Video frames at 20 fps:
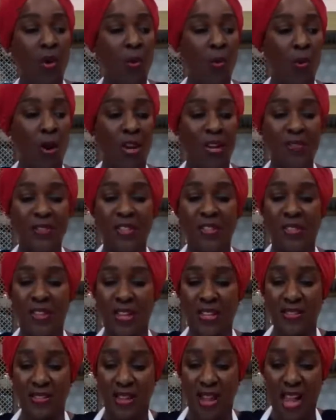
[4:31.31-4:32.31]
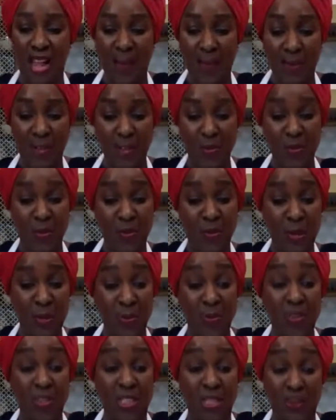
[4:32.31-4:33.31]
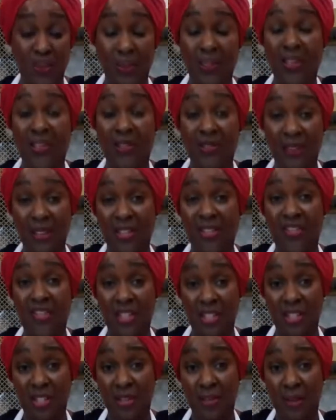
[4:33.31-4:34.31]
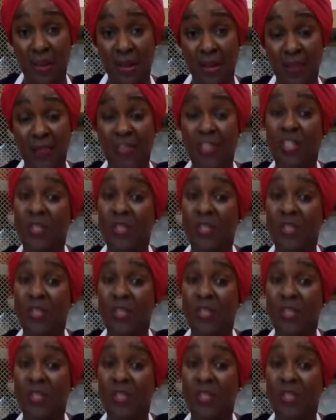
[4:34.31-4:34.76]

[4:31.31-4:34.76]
One of the things that happens when people typically fix shish kebabs,